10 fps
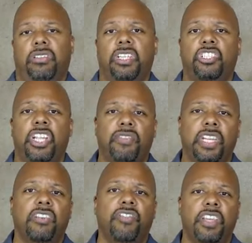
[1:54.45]
and it should have an
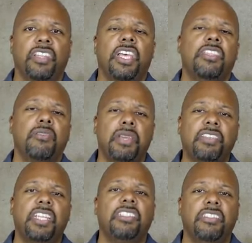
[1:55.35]
interface that makes
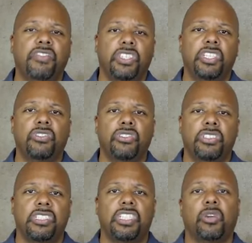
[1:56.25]
it easy for the user
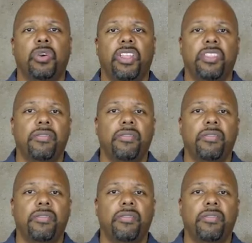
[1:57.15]
to deal with.